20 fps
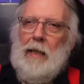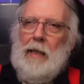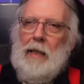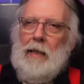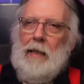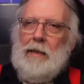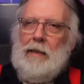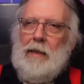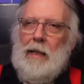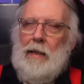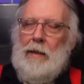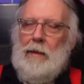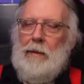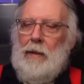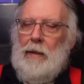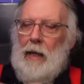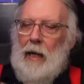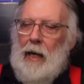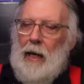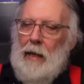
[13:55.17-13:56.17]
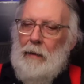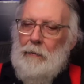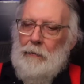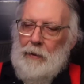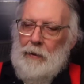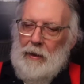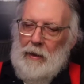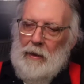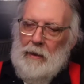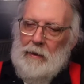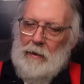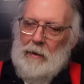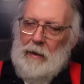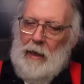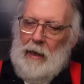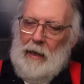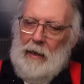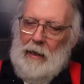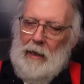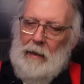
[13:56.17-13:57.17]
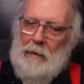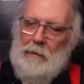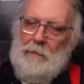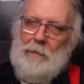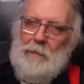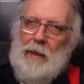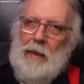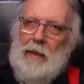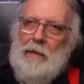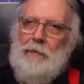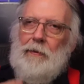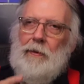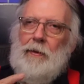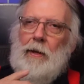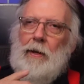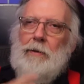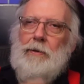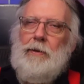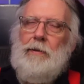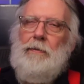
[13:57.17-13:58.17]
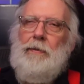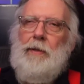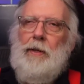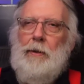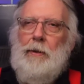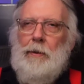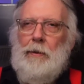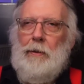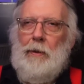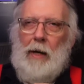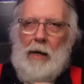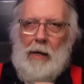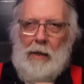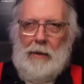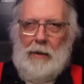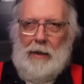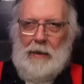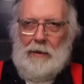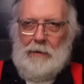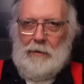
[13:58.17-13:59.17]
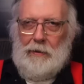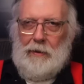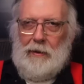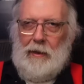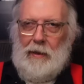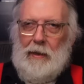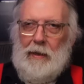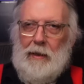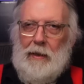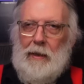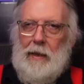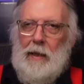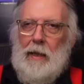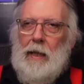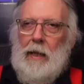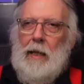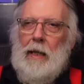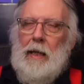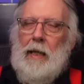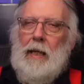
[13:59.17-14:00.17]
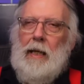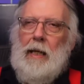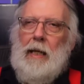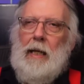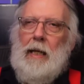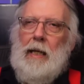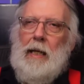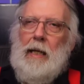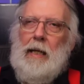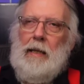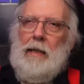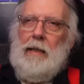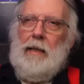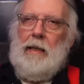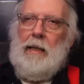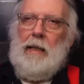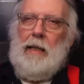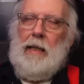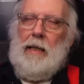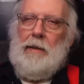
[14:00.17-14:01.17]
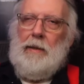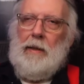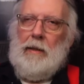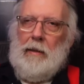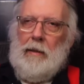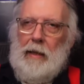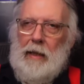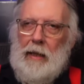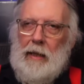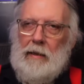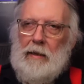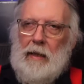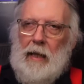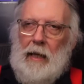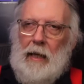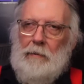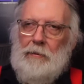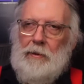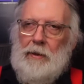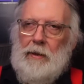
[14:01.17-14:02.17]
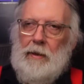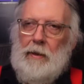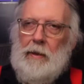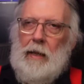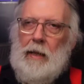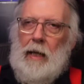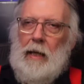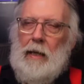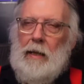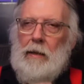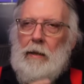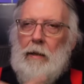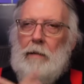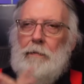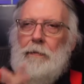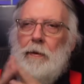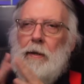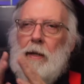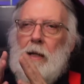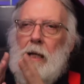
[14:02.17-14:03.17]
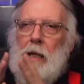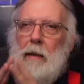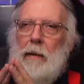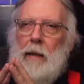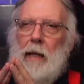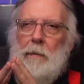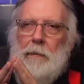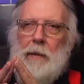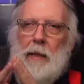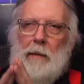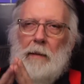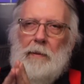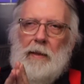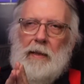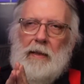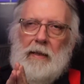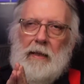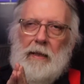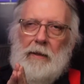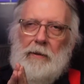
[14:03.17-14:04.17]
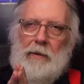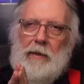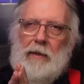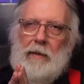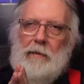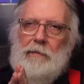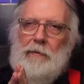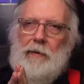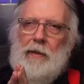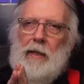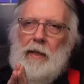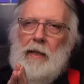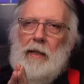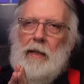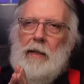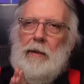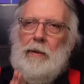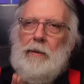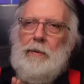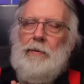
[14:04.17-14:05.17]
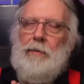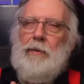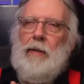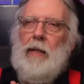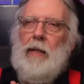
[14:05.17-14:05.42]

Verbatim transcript: So for those of you who are interested in the Linux option, look for an upcoming series of videos.